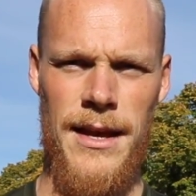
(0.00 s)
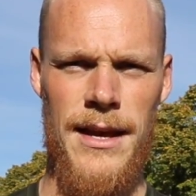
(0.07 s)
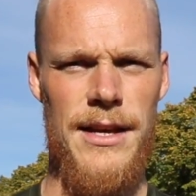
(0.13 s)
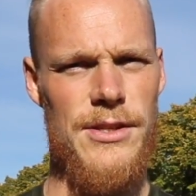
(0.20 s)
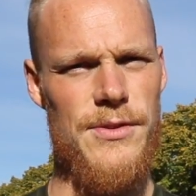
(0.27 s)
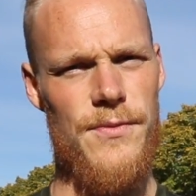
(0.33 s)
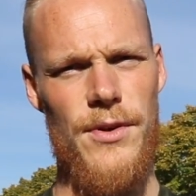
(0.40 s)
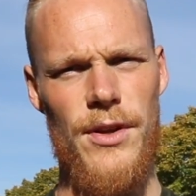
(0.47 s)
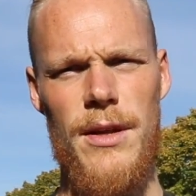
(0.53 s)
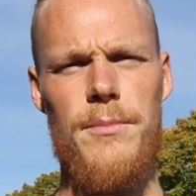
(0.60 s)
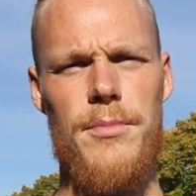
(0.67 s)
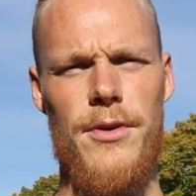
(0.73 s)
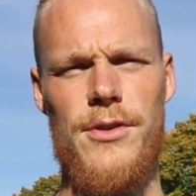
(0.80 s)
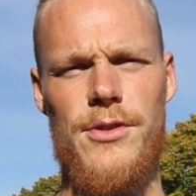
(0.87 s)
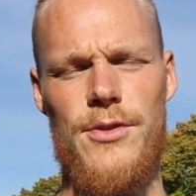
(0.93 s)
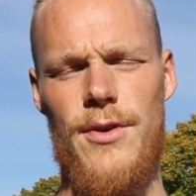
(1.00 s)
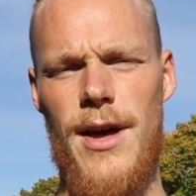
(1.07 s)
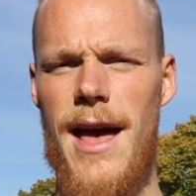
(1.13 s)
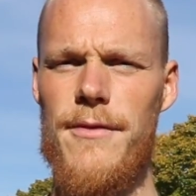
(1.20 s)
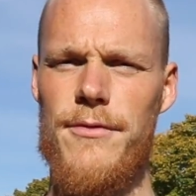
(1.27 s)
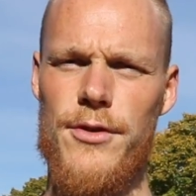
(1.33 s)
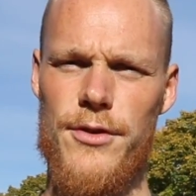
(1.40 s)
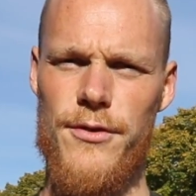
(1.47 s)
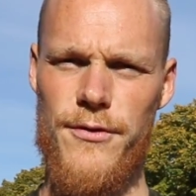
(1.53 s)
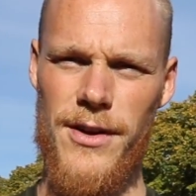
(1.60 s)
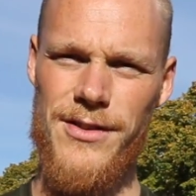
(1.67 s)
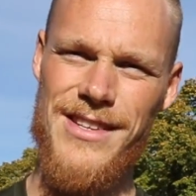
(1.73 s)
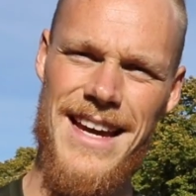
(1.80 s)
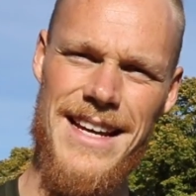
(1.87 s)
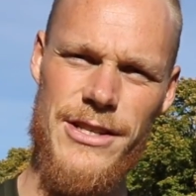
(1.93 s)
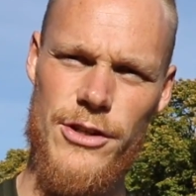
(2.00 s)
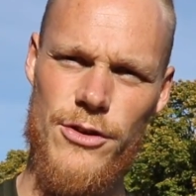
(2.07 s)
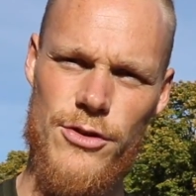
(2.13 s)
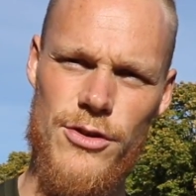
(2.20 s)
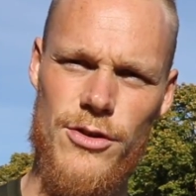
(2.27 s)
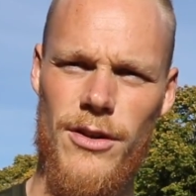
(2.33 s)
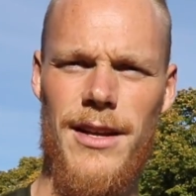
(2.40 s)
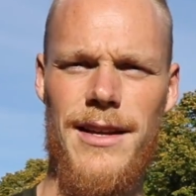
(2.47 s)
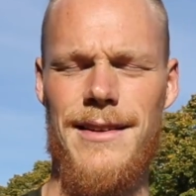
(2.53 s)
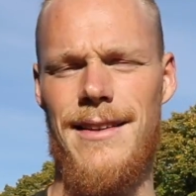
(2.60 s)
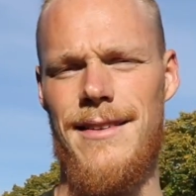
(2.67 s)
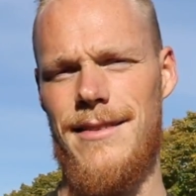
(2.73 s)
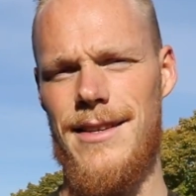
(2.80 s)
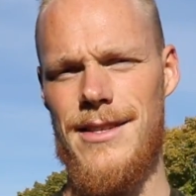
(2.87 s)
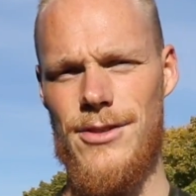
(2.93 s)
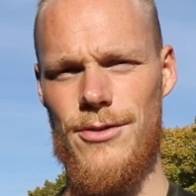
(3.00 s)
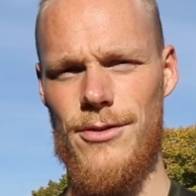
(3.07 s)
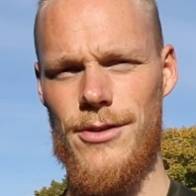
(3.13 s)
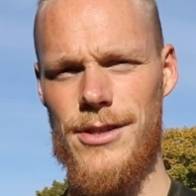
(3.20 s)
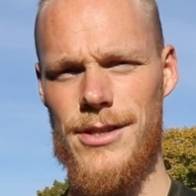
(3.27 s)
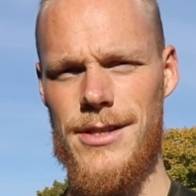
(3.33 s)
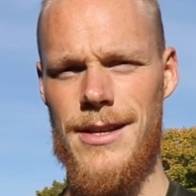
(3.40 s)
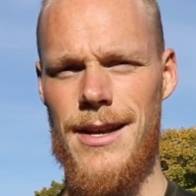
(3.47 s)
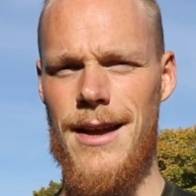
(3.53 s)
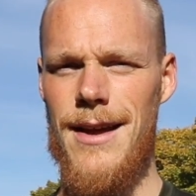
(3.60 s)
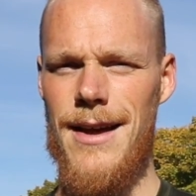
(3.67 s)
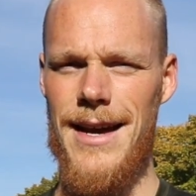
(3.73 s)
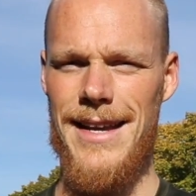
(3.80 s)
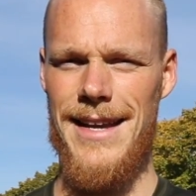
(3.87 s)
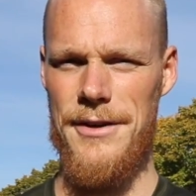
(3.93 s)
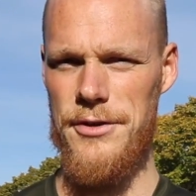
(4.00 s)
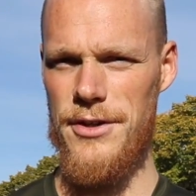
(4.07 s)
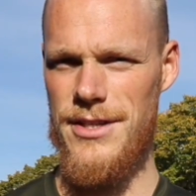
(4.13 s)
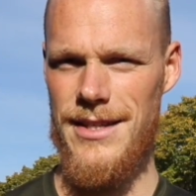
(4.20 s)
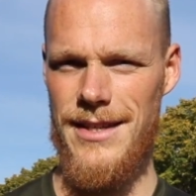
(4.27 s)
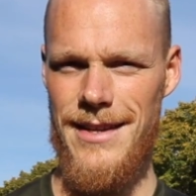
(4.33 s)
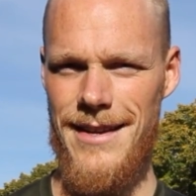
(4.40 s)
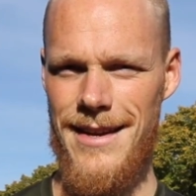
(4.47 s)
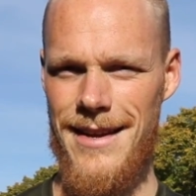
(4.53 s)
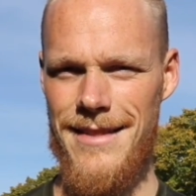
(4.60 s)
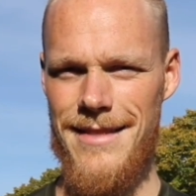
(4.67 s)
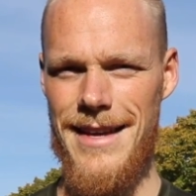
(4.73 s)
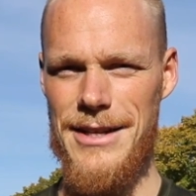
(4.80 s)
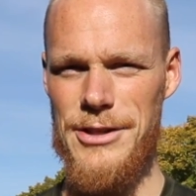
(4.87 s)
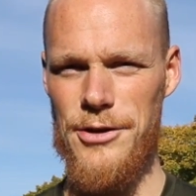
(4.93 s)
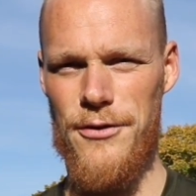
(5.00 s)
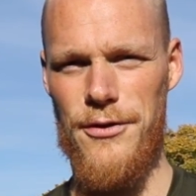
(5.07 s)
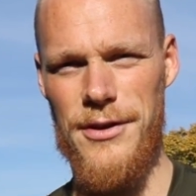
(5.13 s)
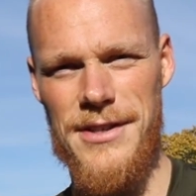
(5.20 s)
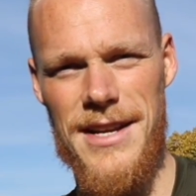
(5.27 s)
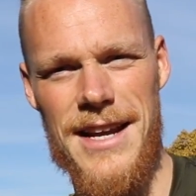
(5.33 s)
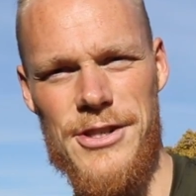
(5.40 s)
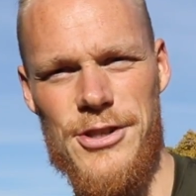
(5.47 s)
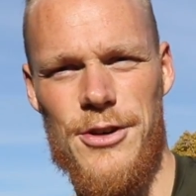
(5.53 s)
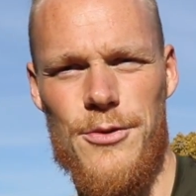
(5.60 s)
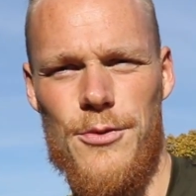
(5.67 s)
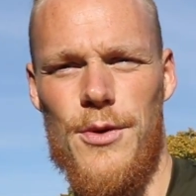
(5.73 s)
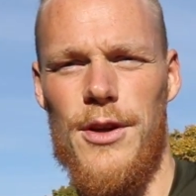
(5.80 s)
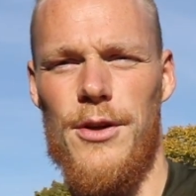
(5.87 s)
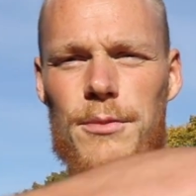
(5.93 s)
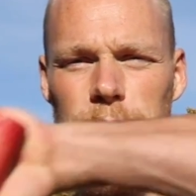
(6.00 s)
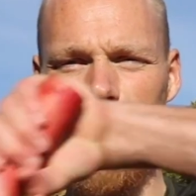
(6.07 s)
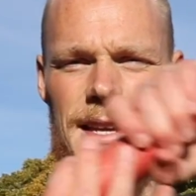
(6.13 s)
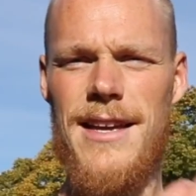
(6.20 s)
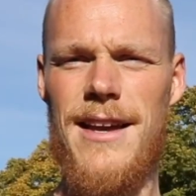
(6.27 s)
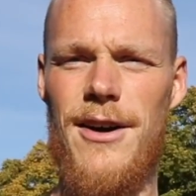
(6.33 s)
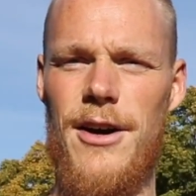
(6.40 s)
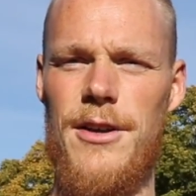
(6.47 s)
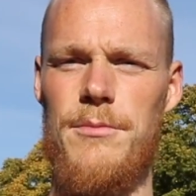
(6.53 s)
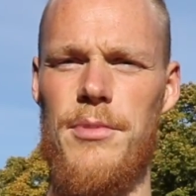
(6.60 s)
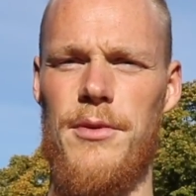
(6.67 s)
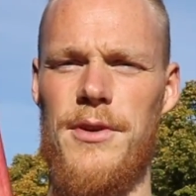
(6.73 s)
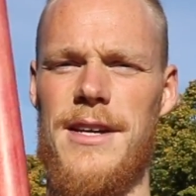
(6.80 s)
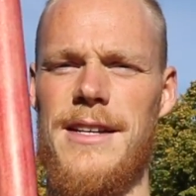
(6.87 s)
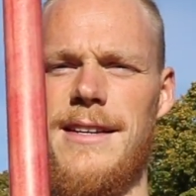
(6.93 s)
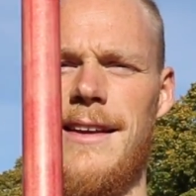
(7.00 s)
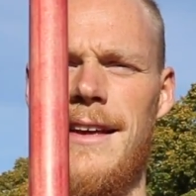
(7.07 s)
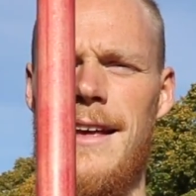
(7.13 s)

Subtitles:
It's really important to have your foundation solid, and in this course I guarantee that your foundation will be on point.